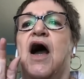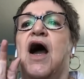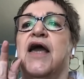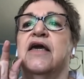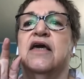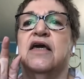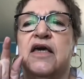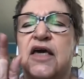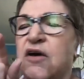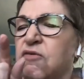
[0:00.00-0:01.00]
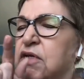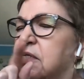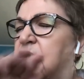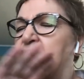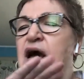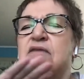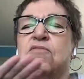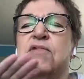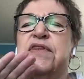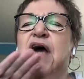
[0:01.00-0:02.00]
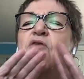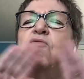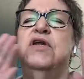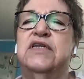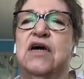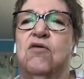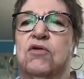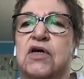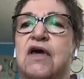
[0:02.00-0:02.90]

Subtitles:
I guarantee, without a doubt,